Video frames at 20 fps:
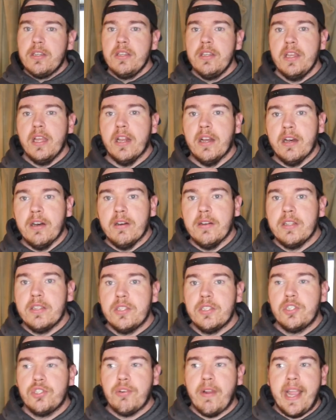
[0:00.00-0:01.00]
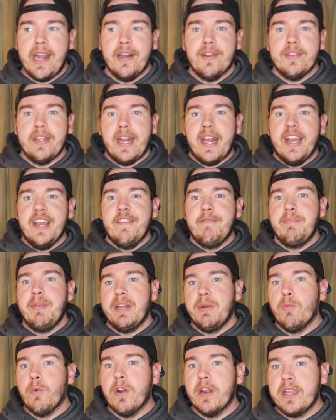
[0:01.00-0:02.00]
you know, trainer that I have
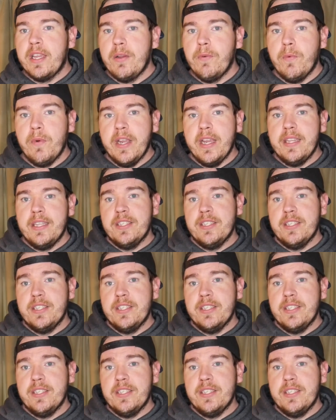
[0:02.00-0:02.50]
been working with.